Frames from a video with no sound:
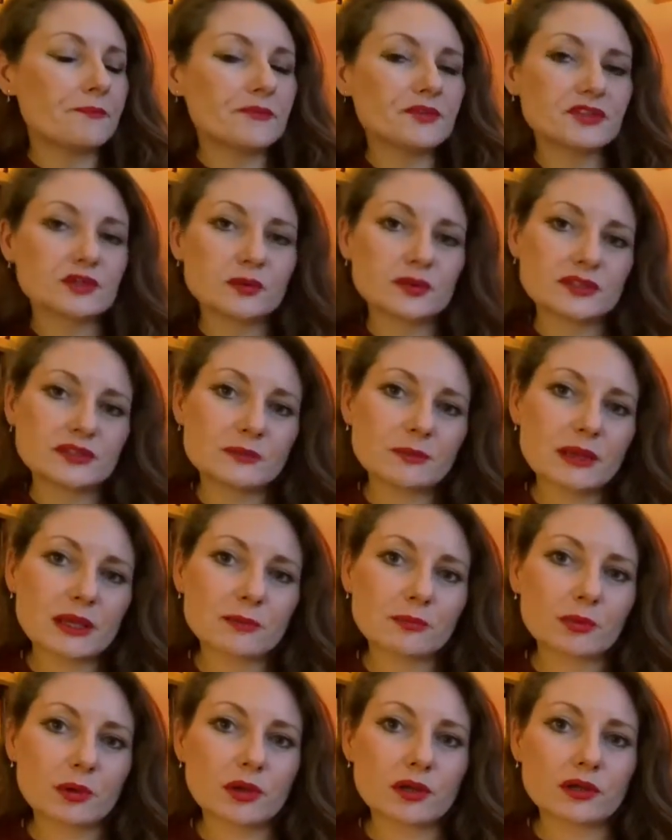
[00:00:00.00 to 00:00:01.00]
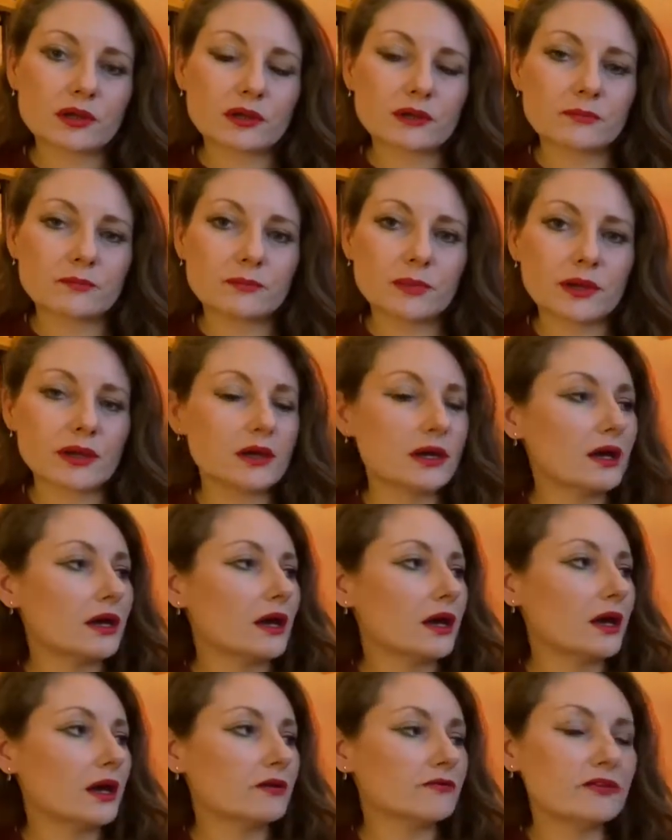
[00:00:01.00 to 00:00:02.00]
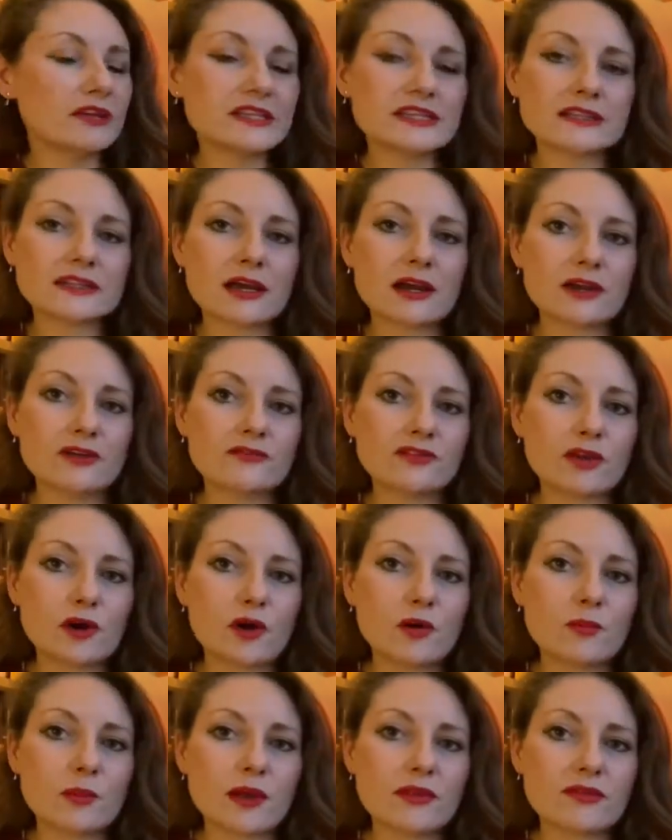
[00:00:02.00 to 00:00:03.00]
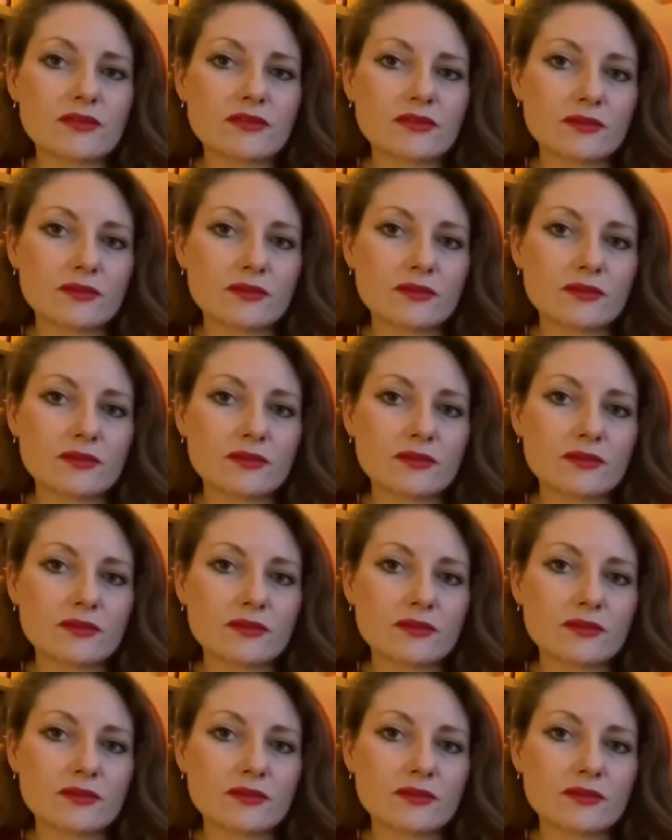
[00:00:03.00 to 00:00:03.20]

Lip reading: So it's a big book, but reading that over the whole month